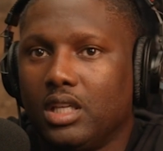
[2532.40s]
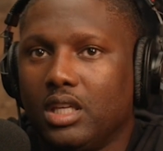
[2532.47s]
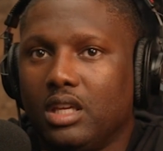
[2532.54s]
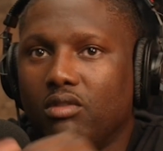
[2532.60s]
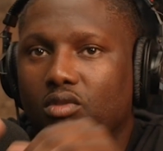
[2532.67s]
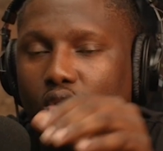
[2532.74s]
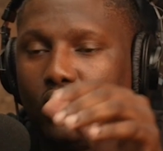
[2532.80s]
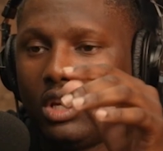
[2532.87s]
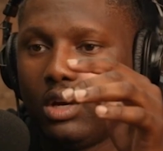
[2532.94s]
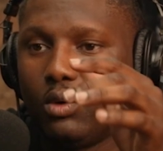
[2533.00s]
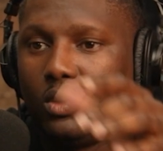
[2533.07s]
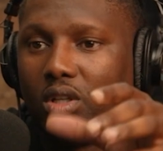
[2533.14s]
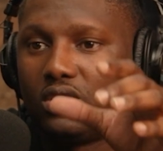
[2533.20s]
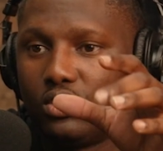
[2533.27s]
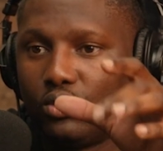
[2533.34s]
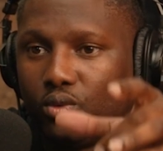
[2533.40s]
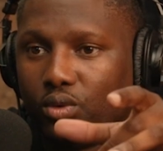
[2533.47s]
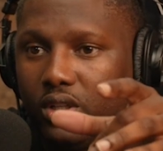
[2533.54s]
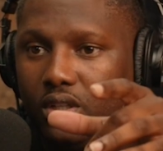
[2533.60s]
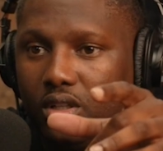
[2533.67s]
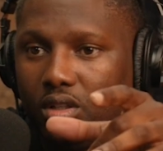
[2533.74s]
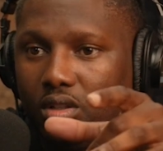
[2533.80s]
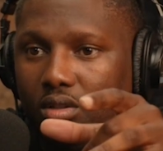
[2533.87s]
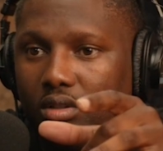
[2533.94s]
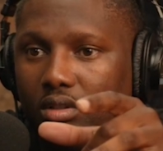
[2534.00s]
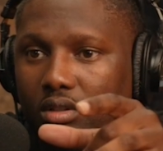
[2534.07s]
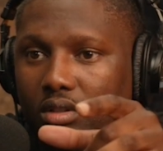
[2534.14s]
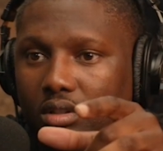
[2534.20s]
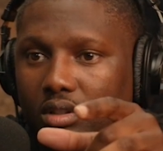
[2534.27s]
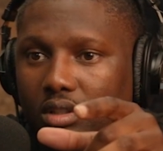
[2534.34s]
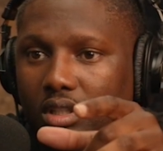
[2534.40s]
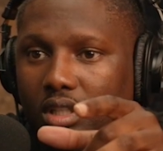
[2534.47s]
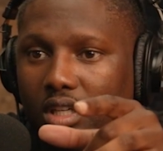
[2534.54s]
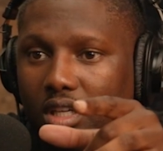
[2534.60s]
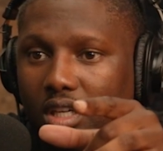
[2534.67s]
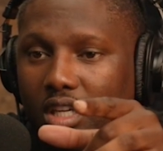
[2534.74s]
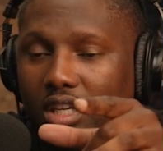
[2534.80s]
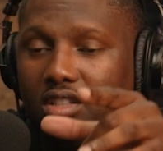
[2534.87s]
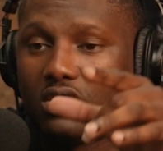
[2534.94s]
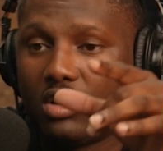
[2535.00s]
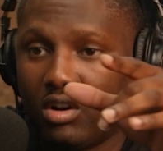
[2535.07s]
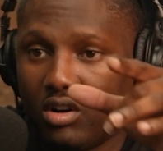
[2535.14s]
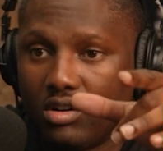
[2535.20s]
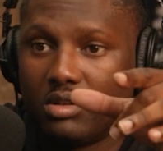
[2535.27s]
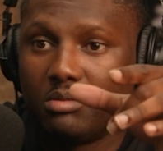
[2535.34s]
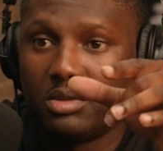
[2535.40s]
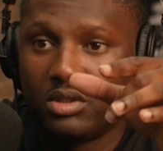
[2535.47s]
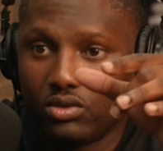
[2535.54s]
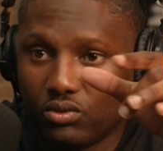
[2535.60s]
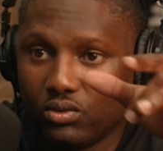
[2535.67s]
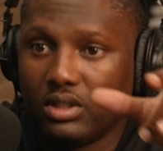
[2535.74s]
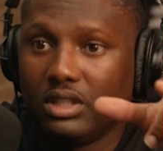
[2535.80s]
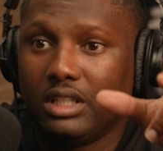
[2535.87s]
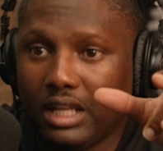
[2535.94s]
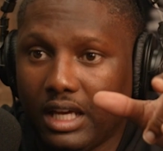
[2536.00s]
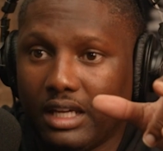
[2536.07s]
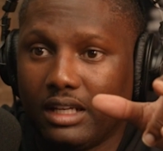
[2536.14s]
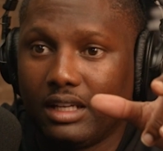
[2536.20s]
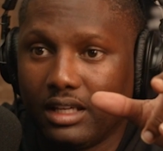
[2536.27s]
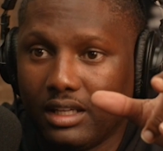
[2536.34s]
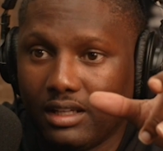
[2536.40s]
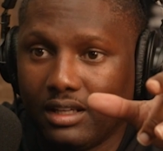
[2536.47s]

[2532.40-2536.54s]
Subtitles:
Even though that wasn't real, his arm is really like that.